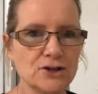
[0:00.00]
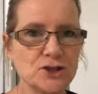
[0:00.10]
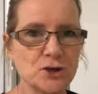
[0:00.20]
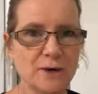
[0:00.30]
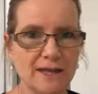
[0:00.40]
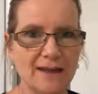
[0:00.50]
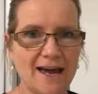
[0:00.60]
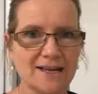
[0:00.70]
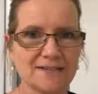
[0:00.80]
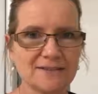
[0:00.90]
doing
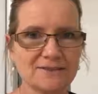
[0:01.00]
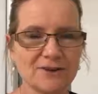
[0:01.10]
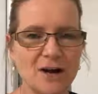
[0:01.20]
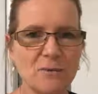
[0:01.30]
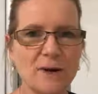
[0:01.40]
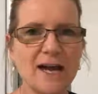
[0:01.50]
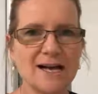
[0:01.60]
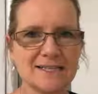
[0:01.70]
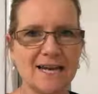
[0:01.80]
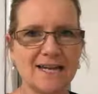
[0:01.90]
that, right? We
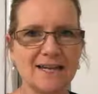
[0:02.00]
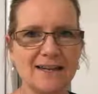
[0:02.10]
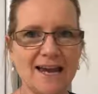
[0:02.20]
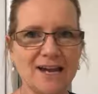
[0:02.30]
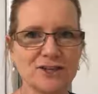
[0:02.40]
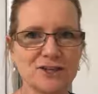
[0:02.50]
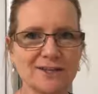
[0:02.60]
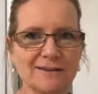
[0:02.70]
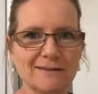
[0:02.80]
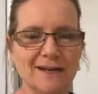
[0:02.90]
are taking the
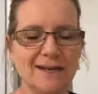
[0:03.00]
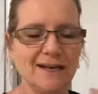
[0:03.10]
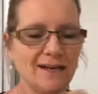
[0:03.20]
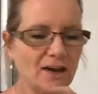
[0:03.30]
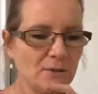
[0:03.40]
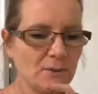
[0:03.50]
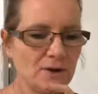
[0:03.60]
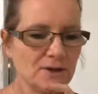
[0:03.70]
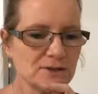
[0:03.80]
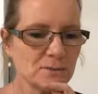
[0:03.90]
action. In other
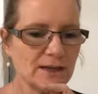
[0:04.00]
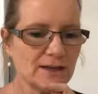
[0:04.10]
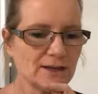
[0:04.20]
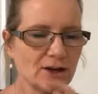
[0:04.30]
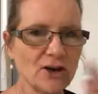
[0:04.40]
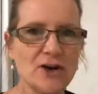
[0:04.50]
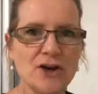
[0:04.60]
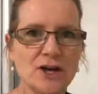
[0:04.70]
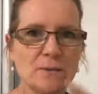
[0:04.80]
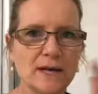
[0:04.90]
words, we can
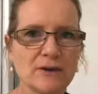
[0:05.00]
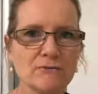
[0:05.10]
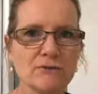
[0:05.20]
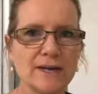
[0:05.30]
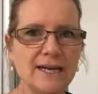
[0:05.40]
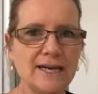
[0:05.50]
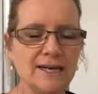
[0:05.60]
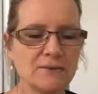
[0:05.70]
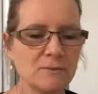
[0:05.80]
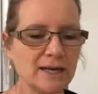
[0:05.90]
learn and we can
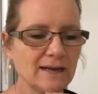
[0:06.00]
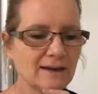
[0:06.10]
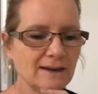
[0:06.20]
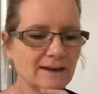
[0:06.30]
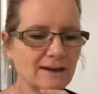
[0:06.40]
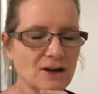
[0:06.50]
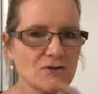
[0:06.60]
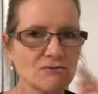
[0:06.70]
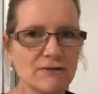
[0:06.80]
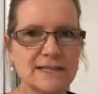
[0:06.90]
read and we can
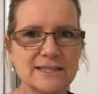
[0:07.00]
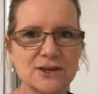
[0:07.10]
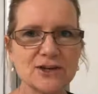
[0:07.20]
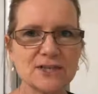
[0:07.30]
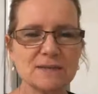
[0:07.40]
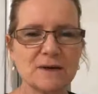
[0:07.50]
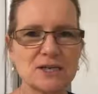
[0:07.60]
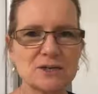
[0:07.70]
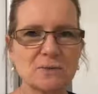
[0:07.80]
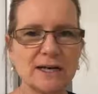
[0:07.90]
research as
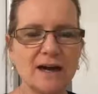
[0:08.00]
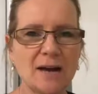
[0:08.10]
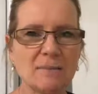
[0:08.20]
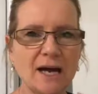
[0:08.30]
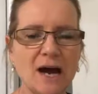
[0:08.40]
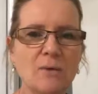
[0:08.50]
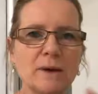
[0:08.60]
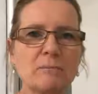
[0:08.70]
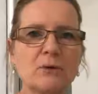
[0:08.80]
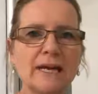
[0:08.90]
much as we like, but are
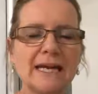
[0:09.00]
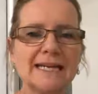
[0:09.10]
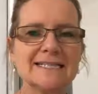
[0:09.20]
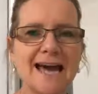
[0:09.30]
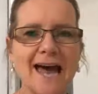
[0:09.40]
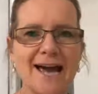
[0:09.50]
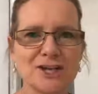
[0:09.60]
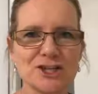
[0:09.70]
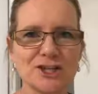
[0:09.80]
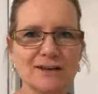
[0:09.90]
we putting into
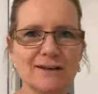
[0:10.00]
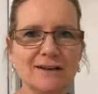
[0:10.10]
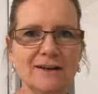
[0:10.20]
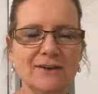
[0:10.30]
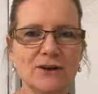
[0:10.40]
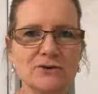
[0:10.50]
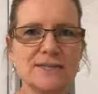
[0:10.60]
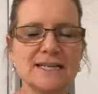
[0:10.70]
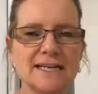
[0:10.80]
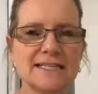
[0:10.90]
action
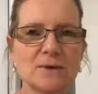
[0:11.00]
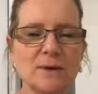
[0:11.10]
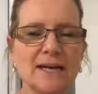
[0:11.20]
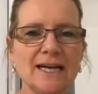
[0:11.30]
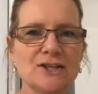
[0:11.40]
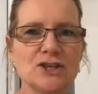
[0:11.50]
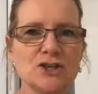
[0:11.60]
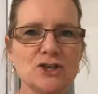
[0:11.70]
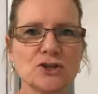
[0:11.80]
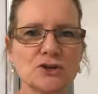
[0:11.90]
those things that we need to
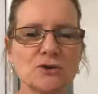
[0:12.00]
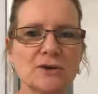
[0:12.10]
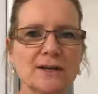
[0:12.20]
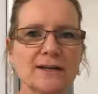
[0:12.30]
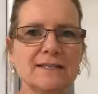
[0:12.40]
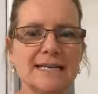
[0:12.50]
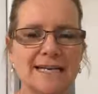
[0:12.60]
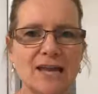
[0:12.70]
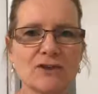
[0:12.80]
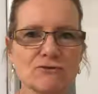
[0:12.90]
do to
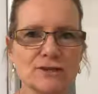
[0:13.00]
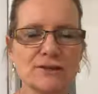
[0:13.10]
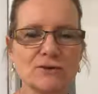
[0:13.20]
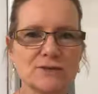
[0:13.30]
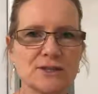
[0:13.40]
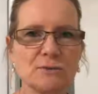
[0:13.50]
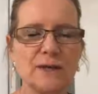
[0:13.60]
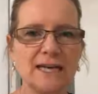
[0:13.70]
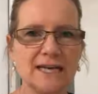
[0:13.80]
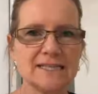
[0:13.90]
get the results that
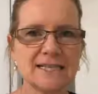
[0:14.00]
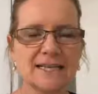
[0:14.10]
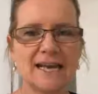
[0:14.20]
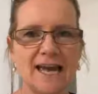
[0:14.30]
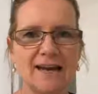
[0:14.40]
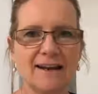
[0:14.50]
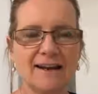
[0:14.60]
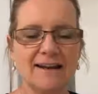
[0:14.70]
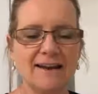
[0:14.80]
we need to get?